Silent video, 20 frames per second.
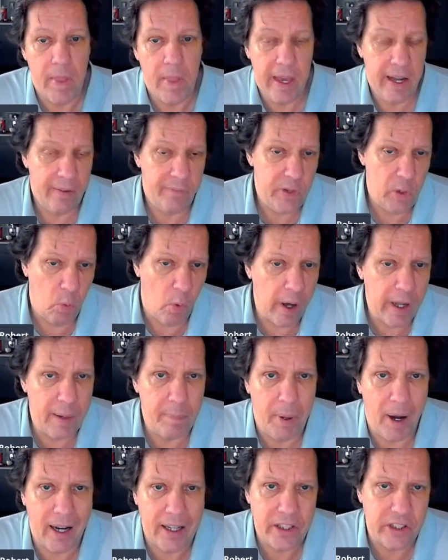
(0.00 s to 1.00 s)
And if you want to
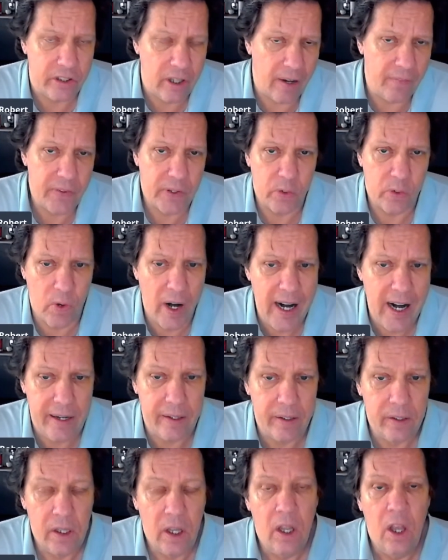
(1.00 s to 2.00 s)
buy stuff, great.